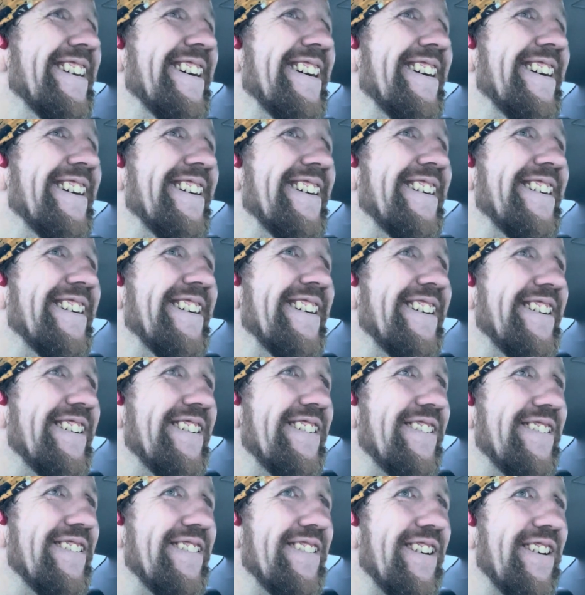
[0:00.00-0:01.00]
oh,
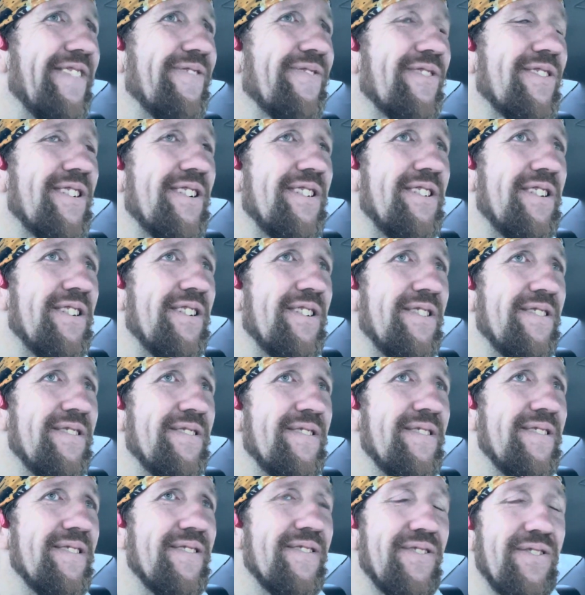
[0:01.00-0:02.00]
everyone knows,
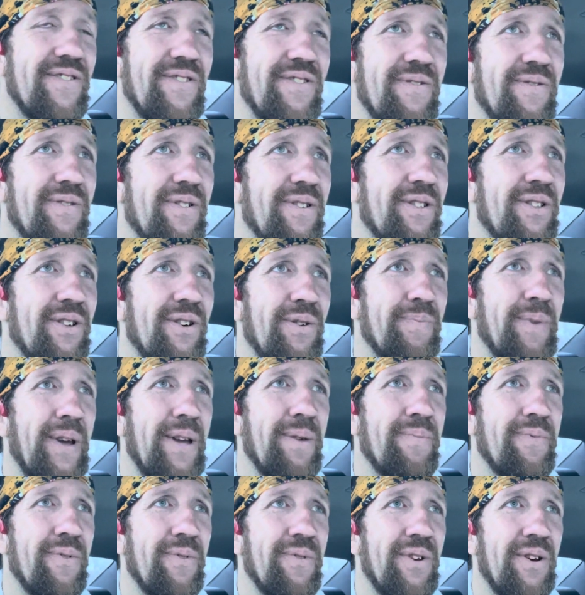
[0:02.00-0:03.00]
oh, a lot of
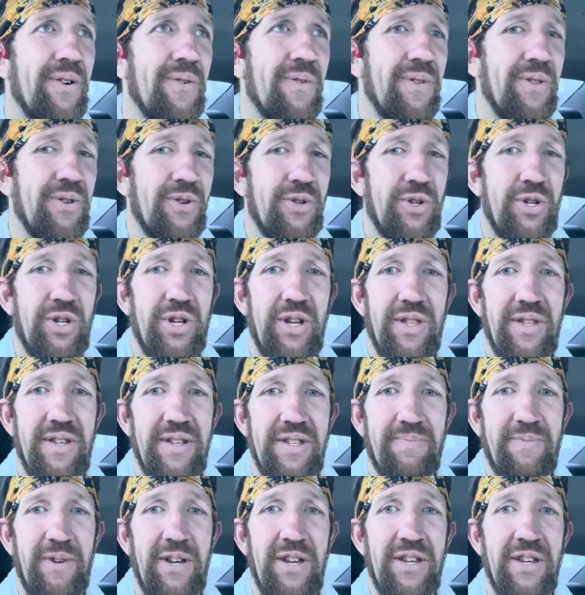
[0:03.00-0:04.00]
people know all the shit
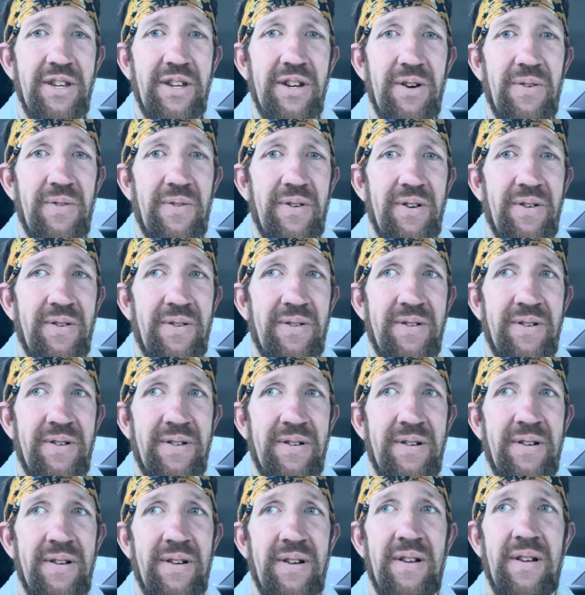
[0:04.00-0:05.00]
that's been going on and